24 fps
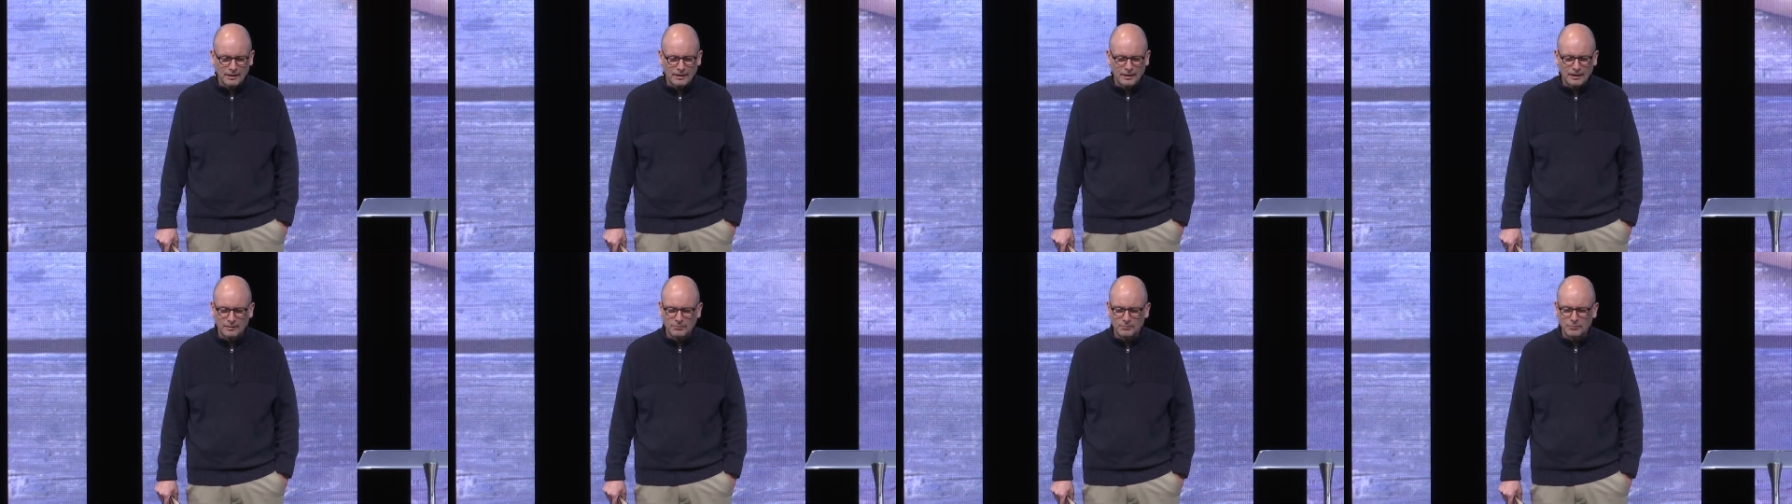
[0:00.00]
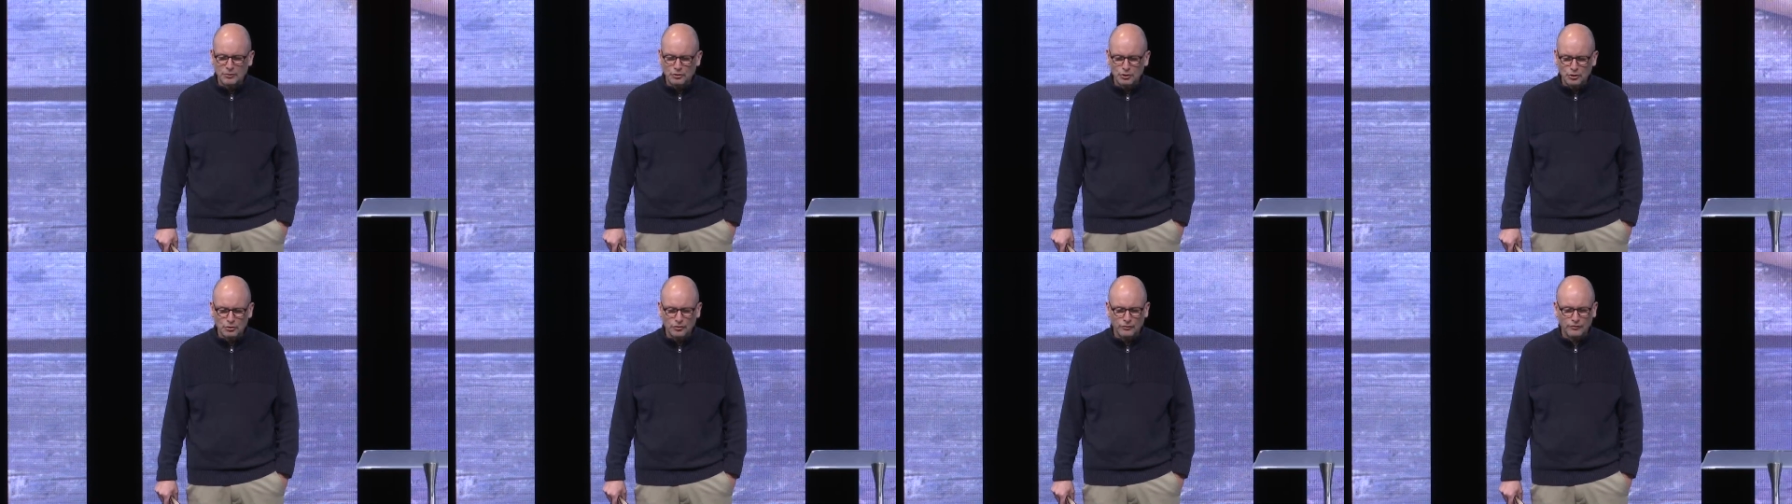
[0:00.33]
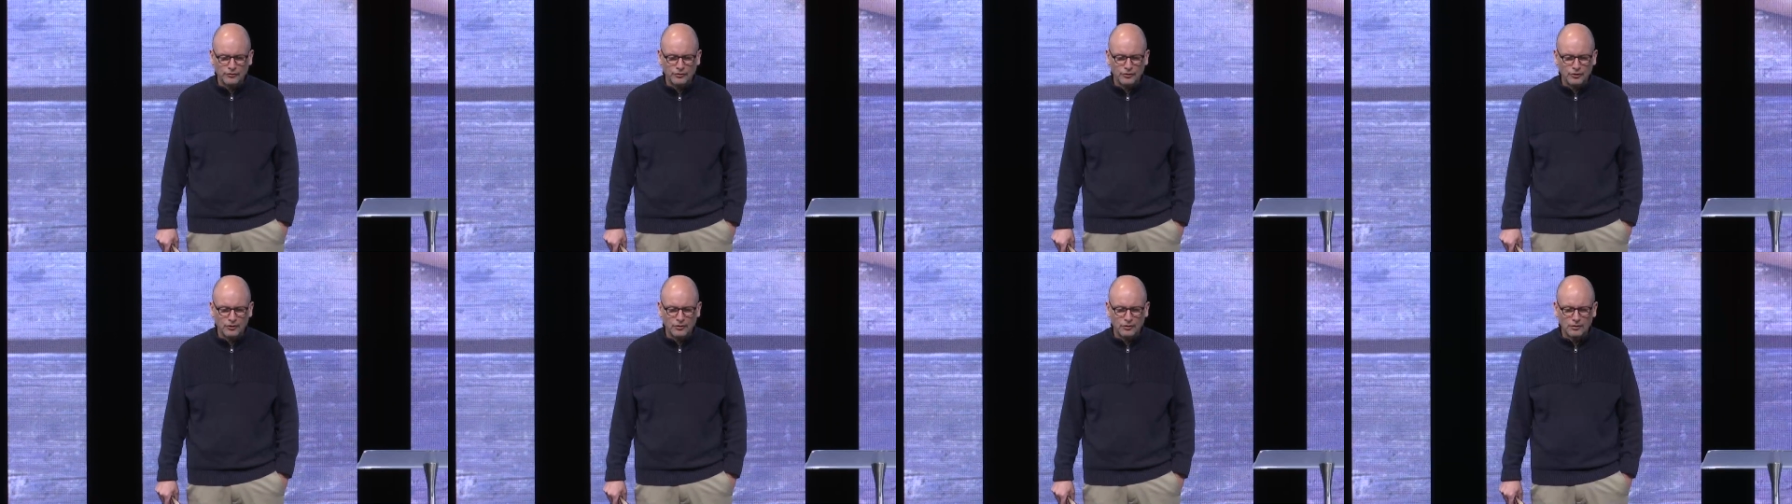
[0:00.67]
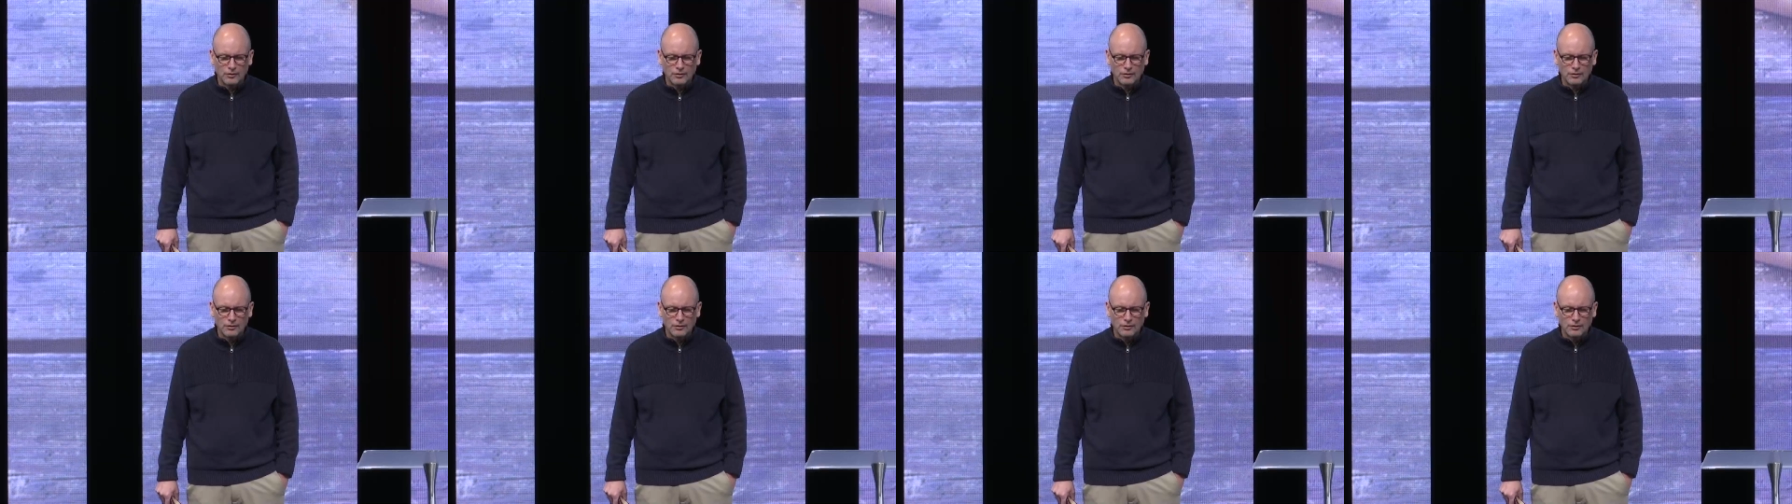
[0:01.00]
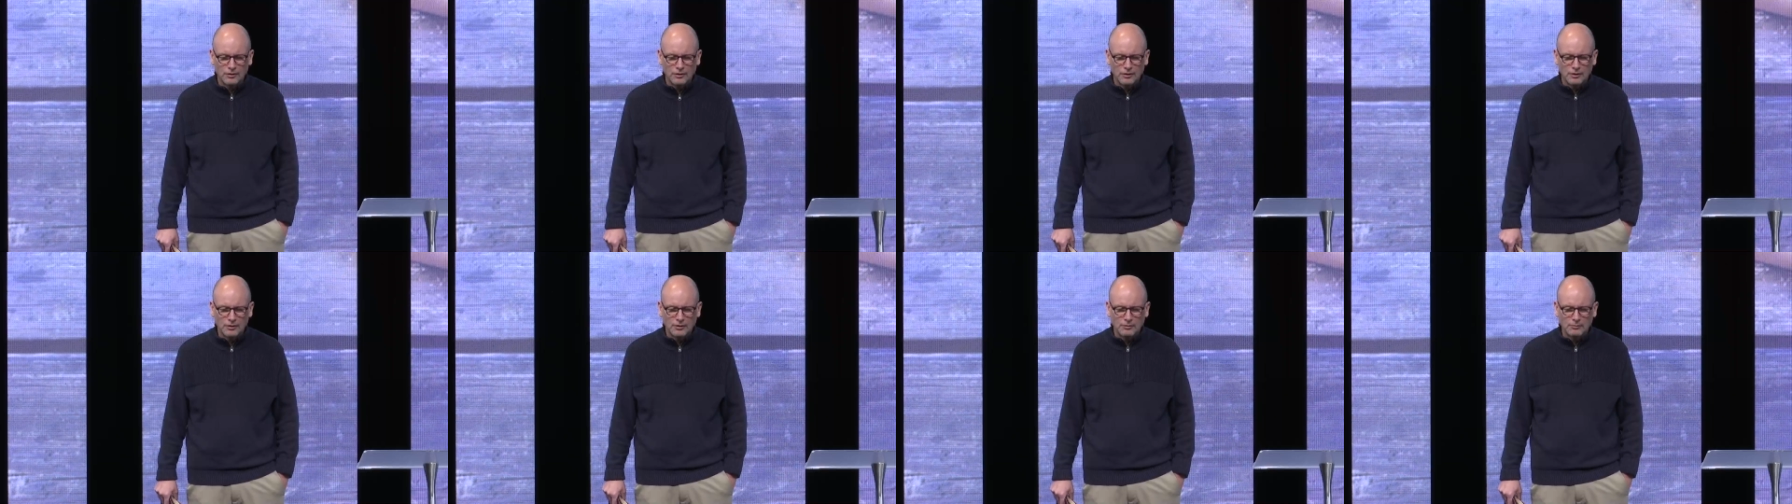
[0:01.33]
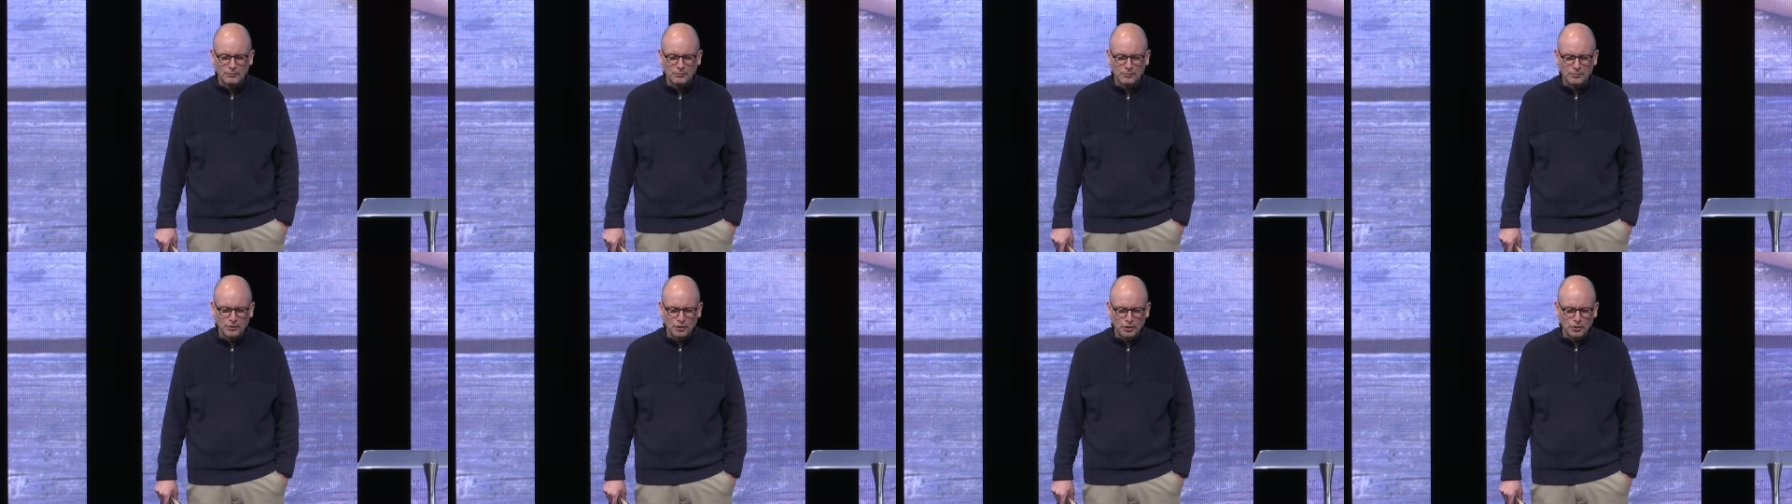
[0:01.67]
a beautiful,
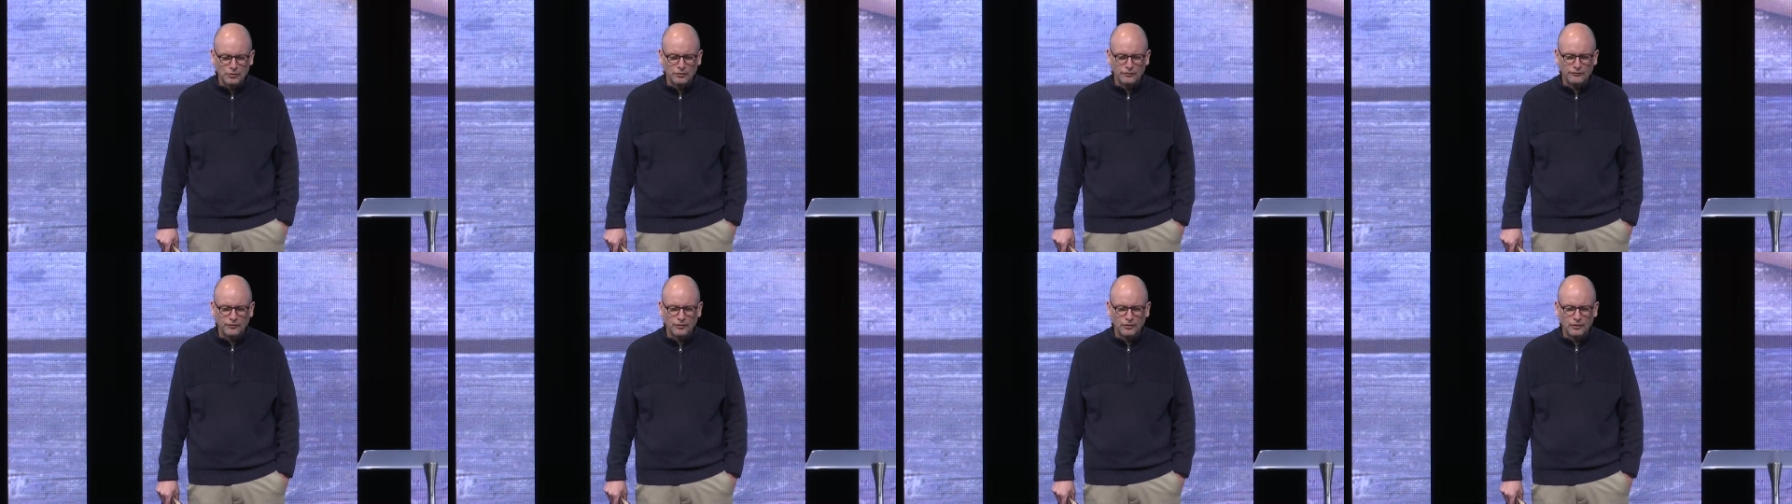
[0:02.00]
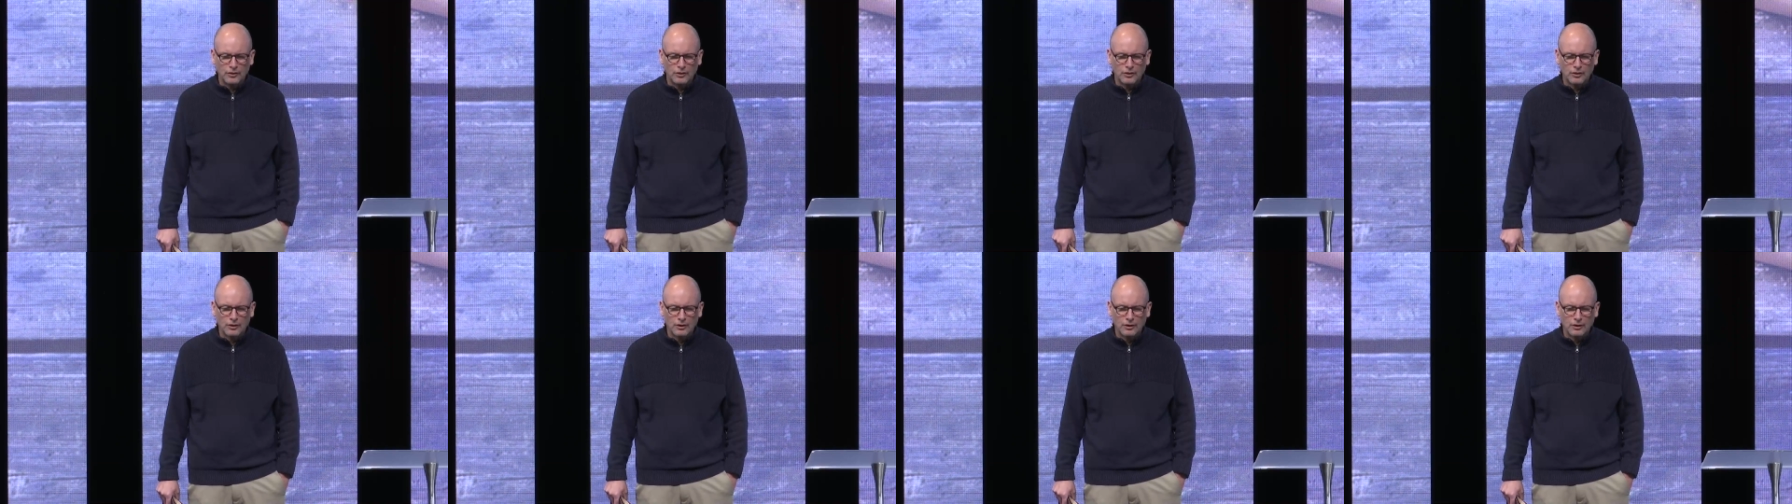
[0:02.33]
beautiful